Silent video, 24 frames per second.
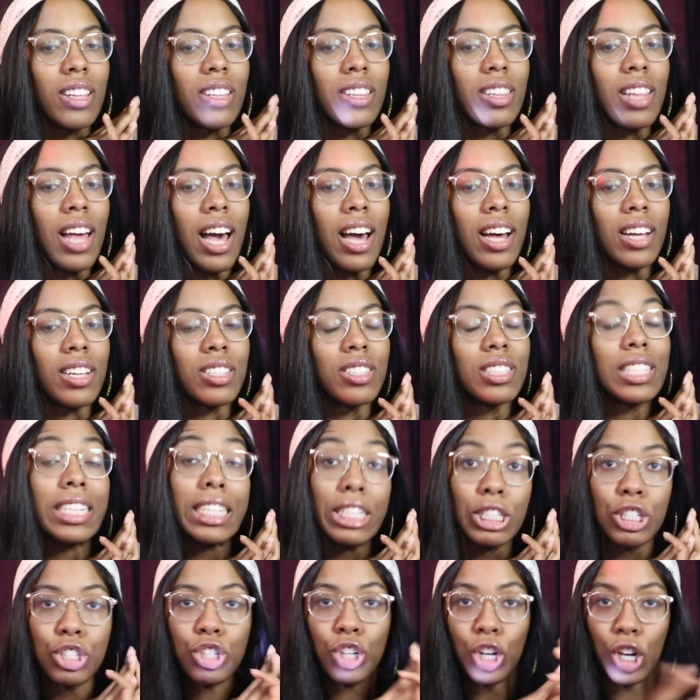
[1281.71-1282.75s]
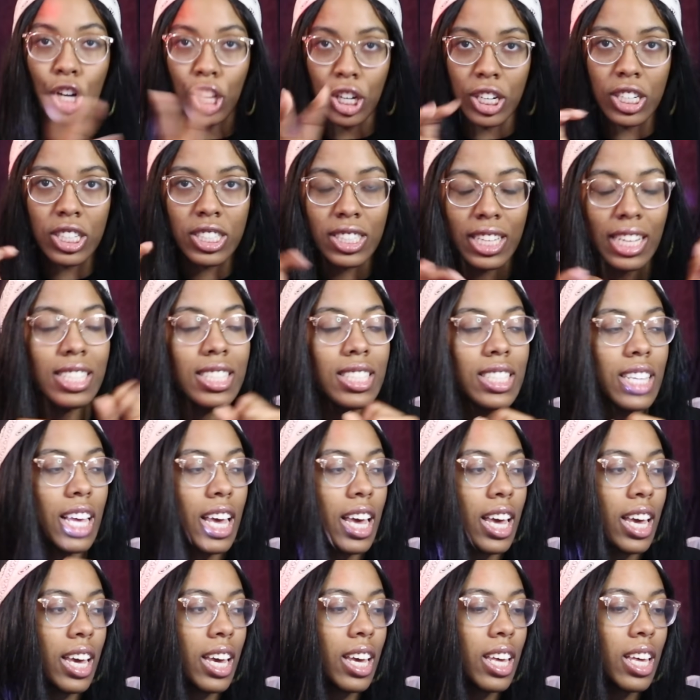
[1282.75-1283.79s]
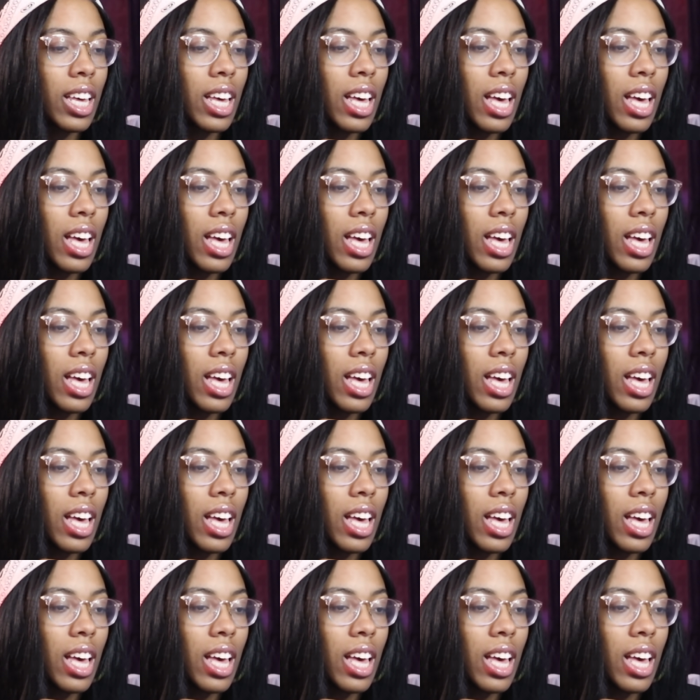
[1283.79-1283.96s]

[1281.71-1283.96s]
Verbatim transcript: that teacher, Sensei.